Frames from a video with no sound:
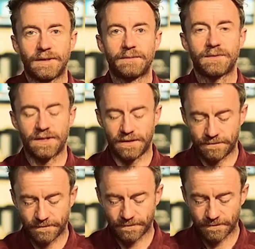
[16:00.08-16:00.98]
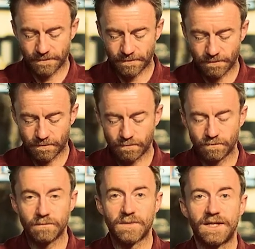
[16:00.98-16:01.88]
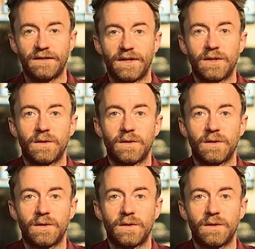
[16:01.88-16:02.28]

And that was the TV